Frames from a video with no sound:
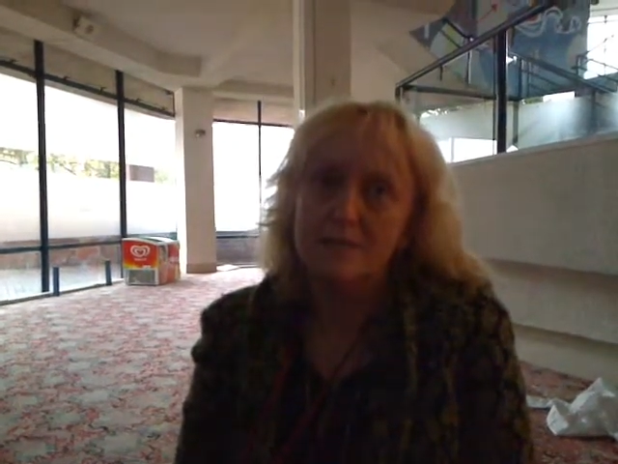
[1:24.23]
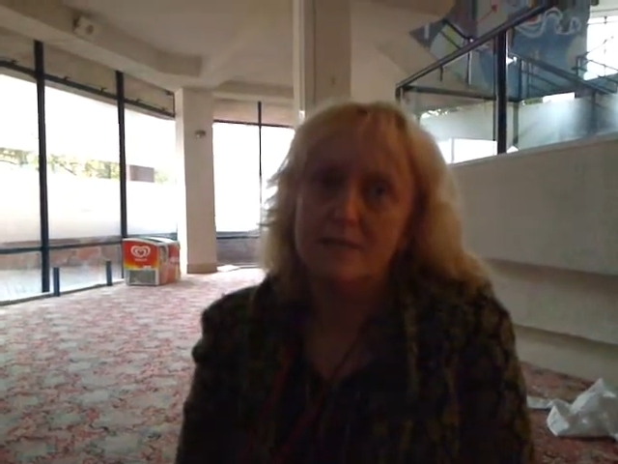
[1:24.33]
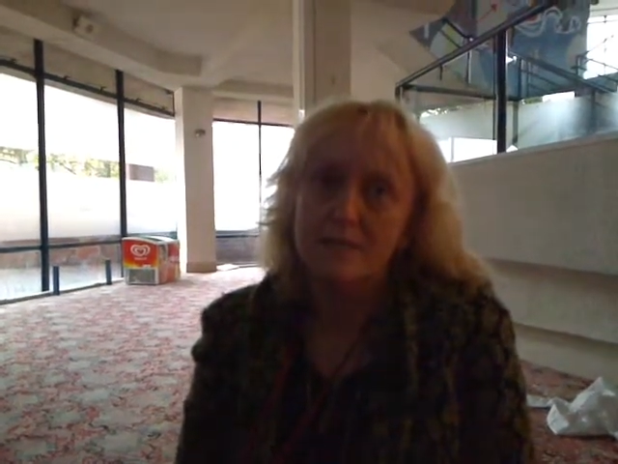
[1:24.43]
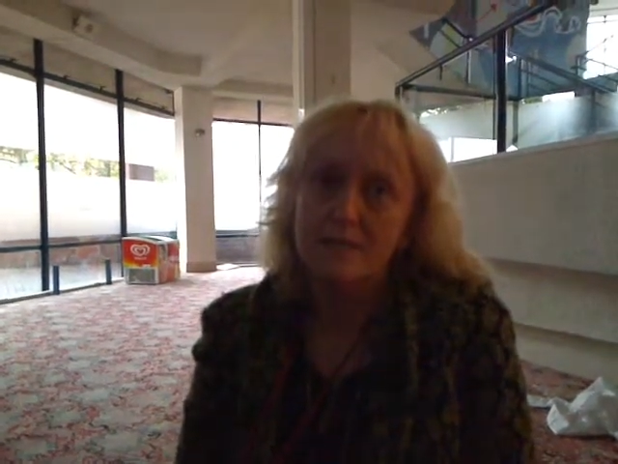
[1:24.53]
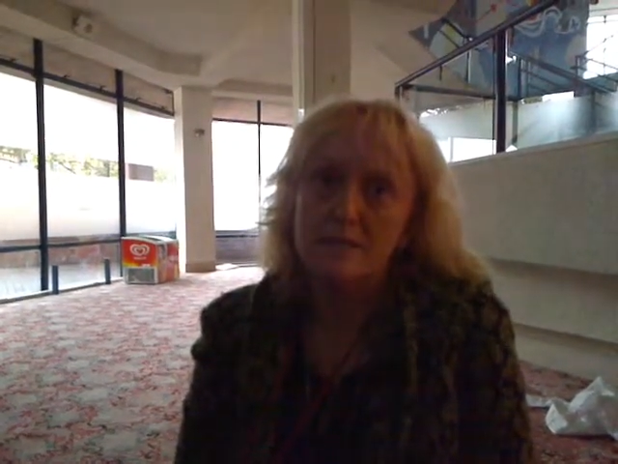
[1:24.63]
some of
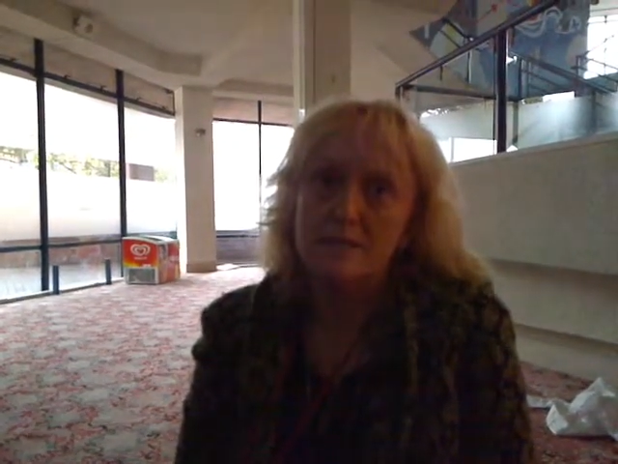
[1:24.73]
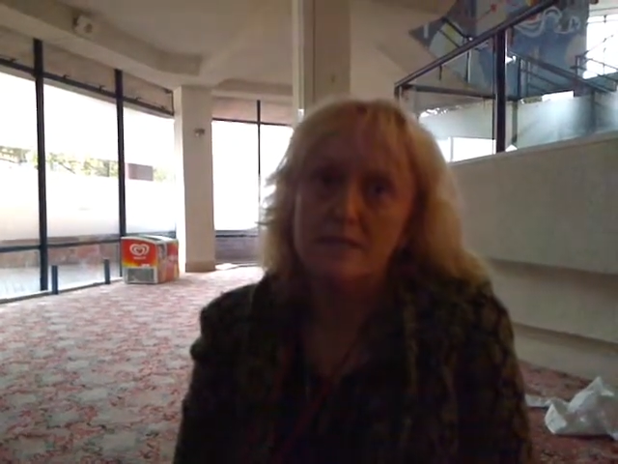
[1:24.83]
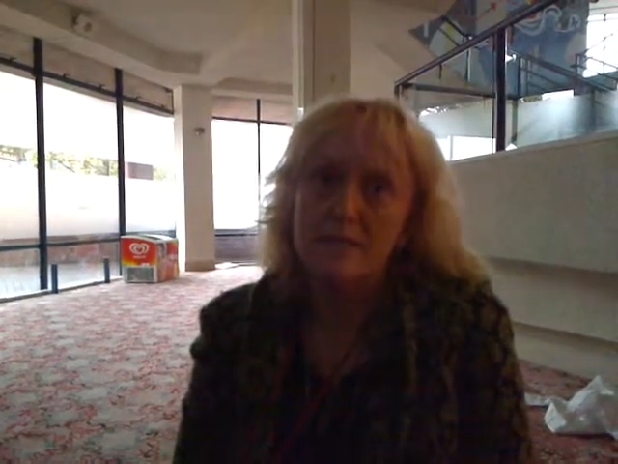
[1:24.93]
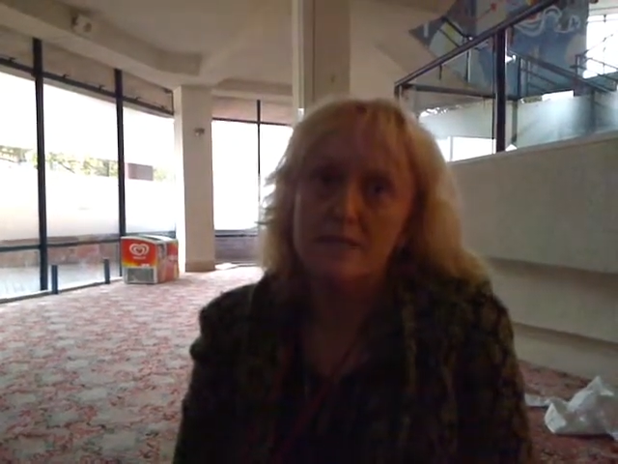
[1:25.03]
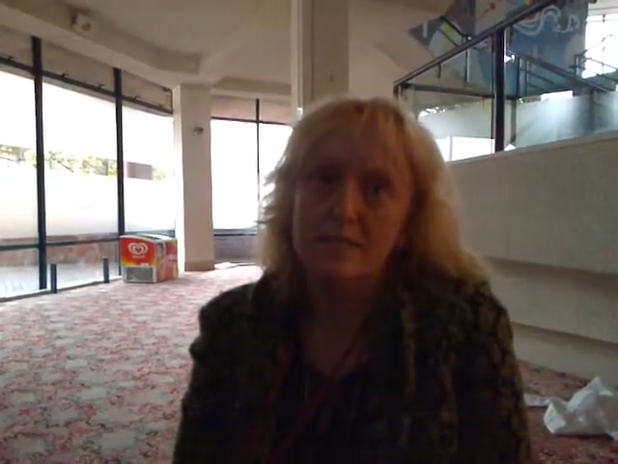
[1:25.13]
the
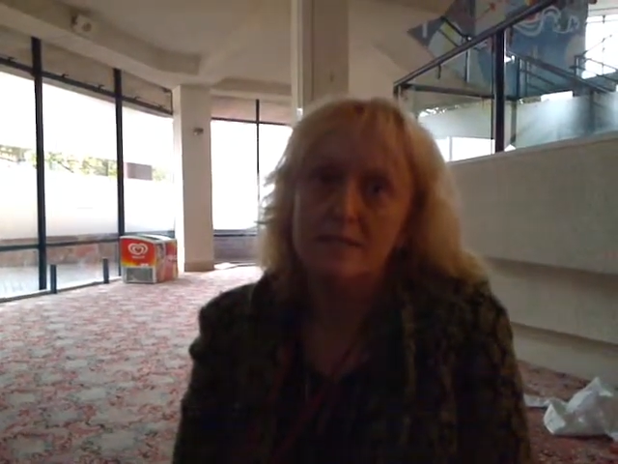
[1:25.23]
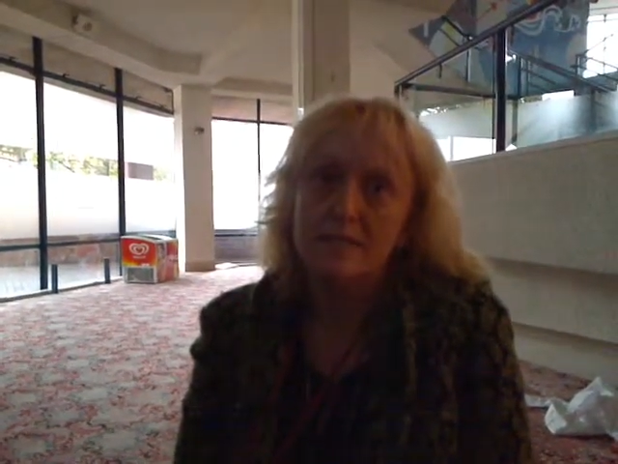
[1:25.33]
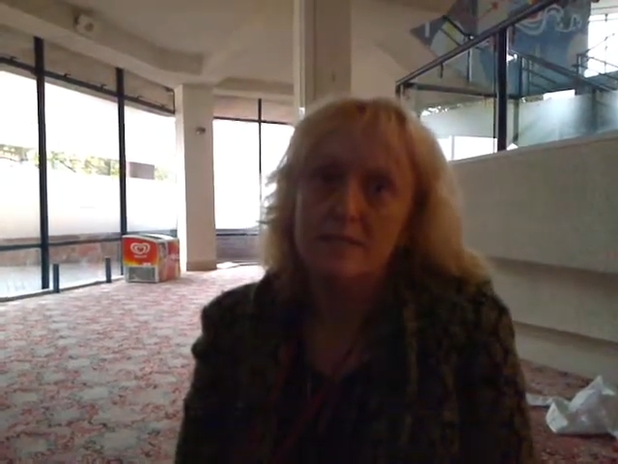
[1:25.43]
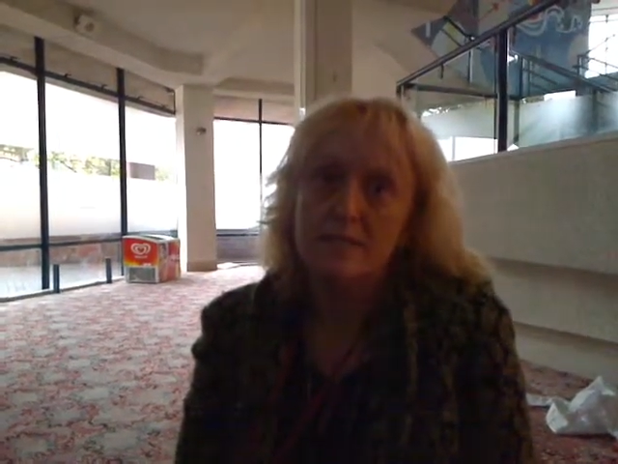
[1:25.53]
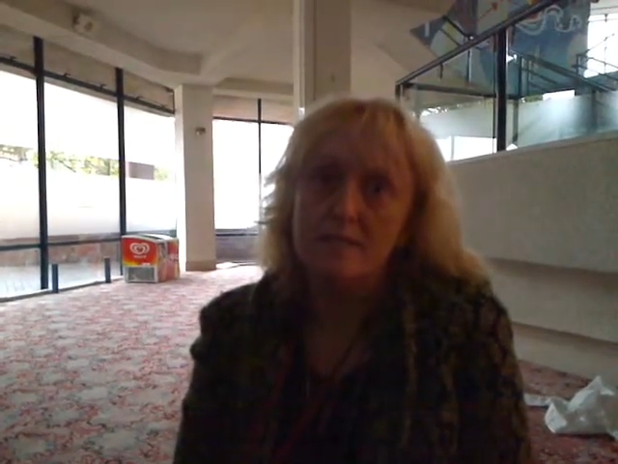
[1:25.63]
services that they
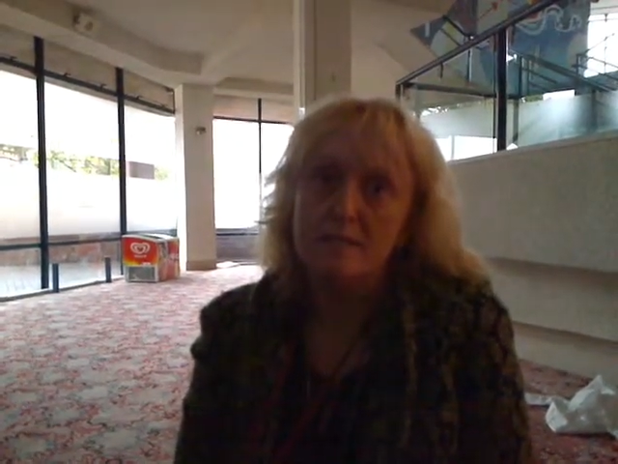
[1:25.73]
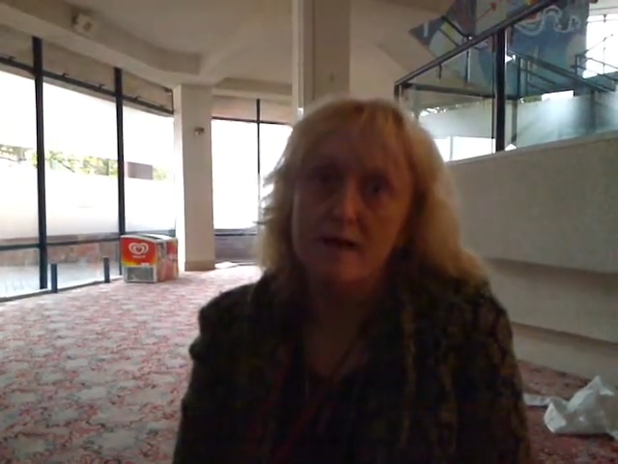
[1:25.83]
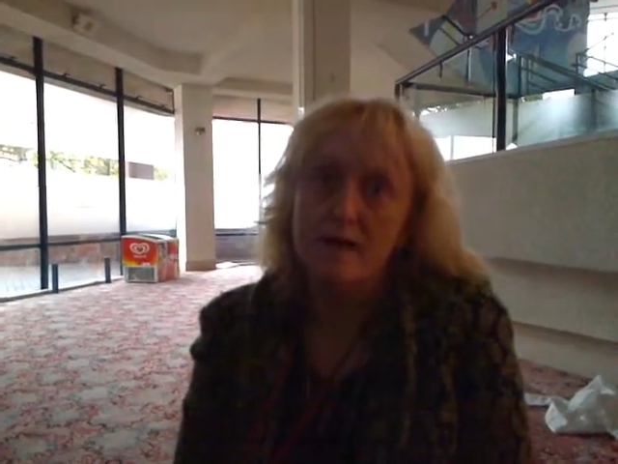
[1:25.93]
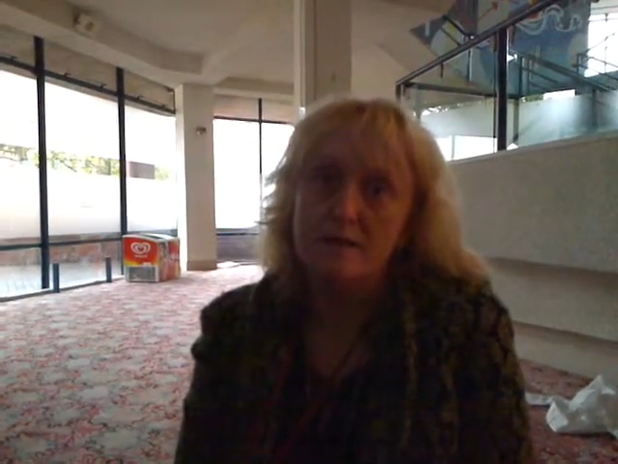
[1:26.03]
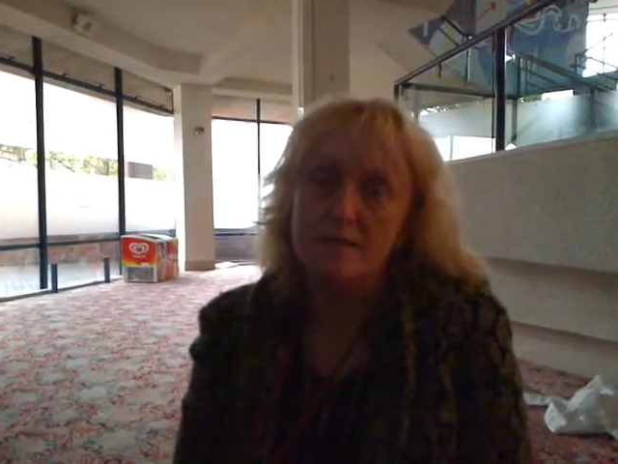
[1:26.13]
wanted as
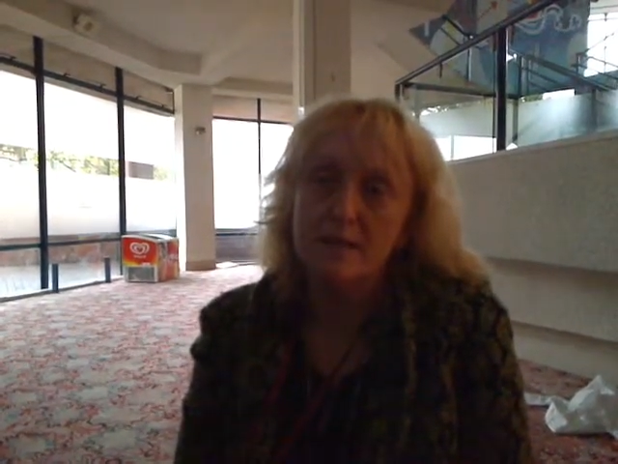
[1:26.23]
well.